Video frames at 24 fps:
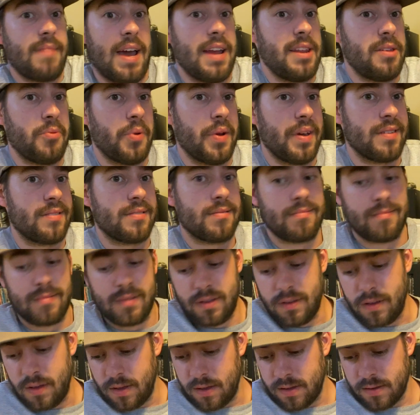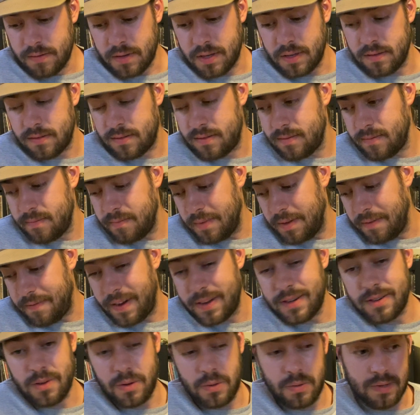anyways, because if I
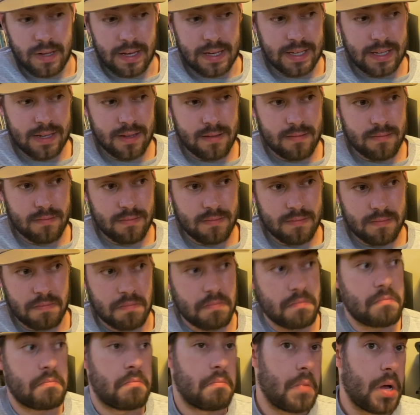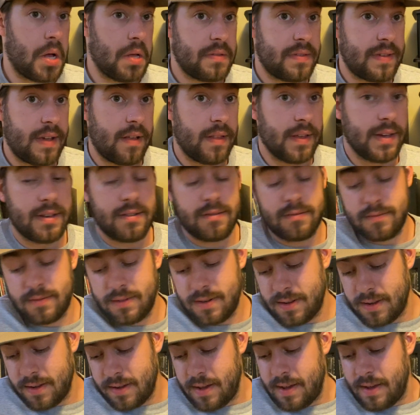don't like it, I'll sell it.
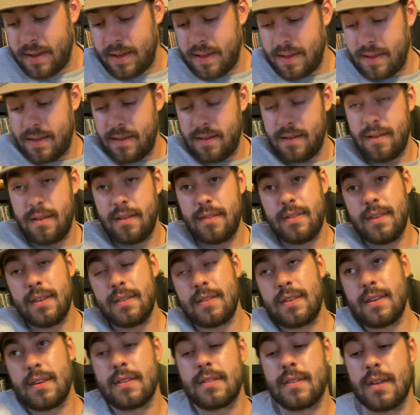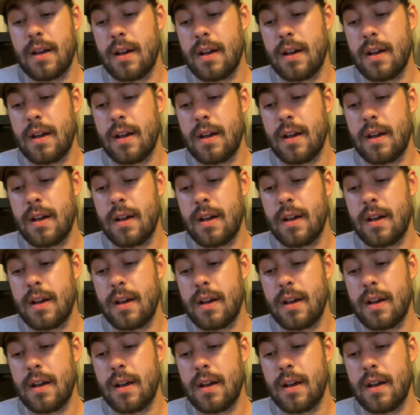This is